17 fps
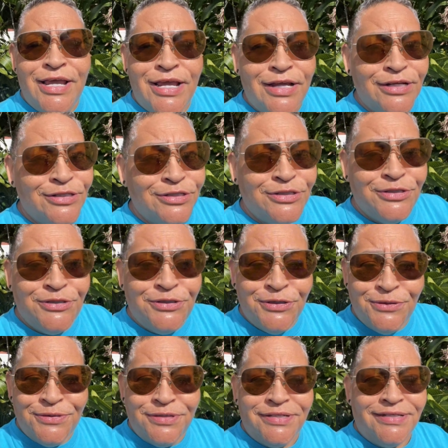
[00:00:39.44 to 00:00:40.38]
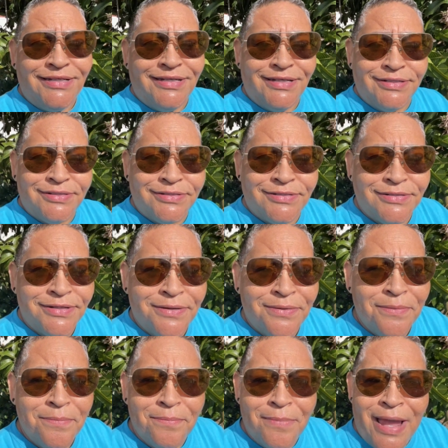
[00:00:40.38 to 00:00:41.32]
and juiciest
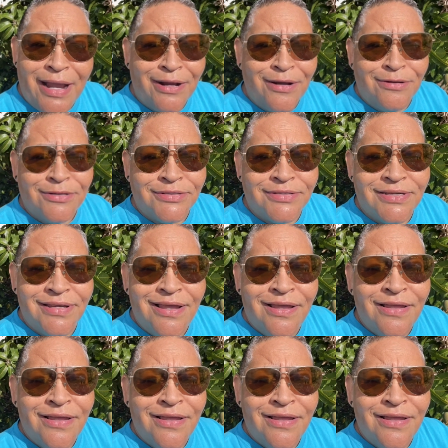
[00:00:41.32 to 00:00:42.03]
mangoes